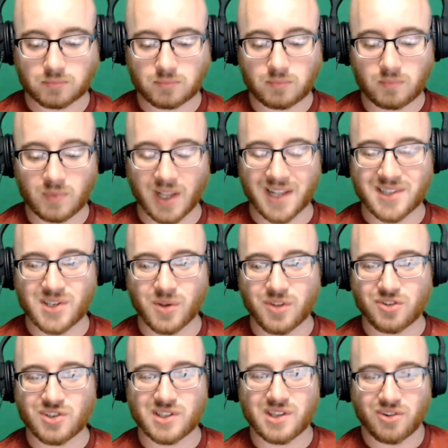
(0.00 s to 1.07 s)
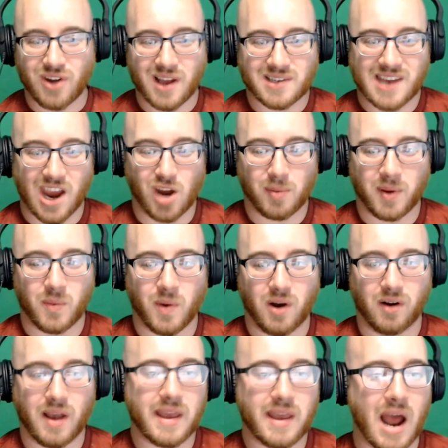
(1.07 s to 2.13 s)
so they're not terribly well laid
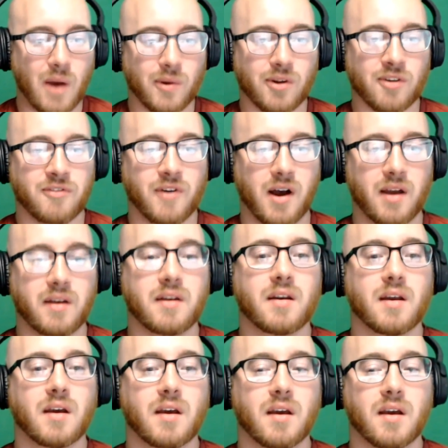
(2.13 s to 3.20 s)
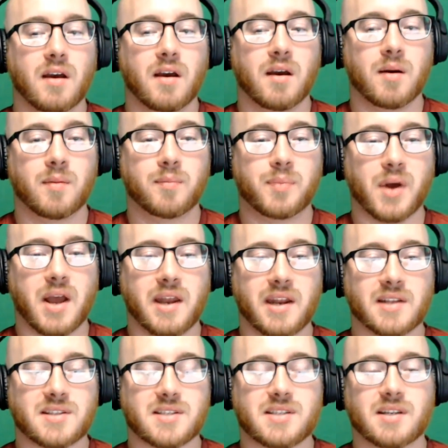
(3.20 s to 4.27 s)
out or fun. But it's
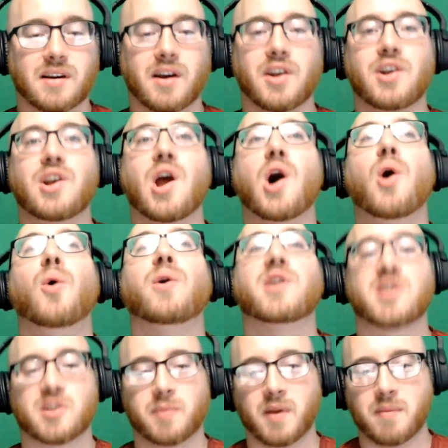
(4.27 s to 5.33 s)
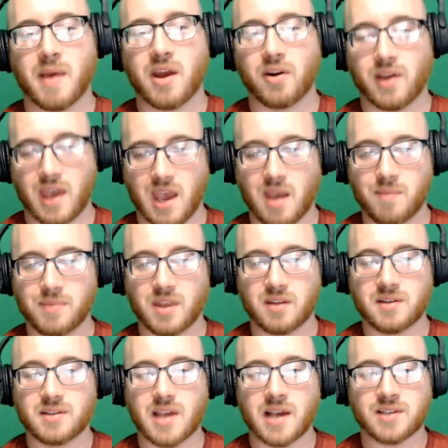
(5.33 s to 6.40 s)
still a noticeably better game than
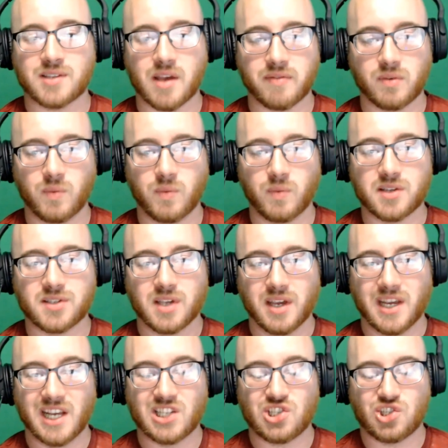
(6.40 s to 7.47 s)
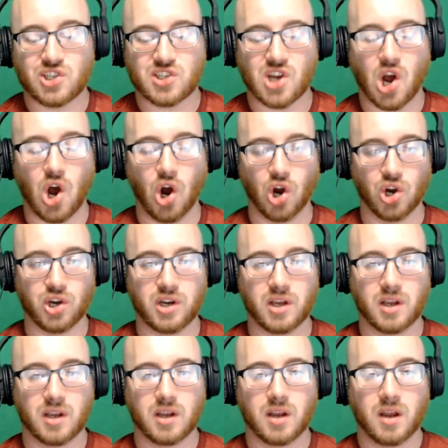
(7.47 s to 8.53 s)
X7 was. It's just hard.
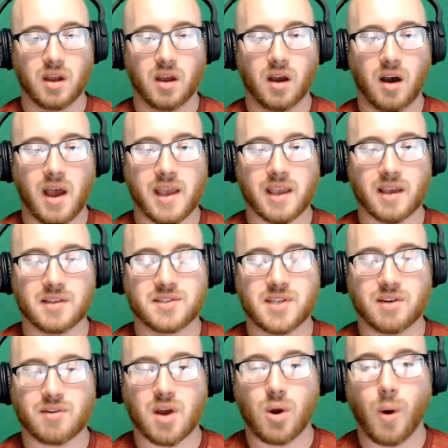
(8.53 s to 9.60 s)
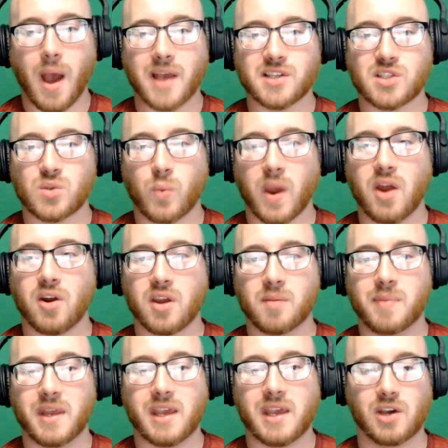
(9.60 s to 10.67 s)
Like, Zero, I swear, could be
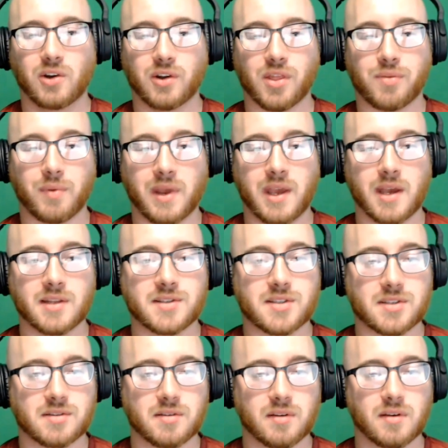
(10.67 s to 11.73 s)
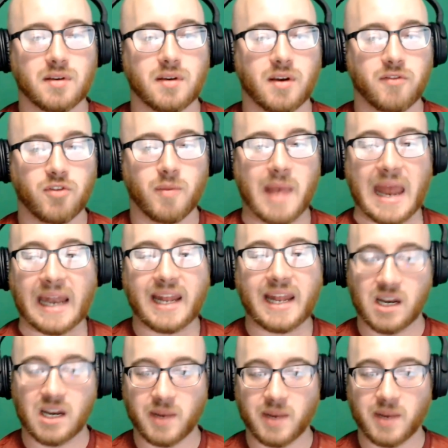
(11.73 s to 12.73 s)
killed in 3 hits from any enemy.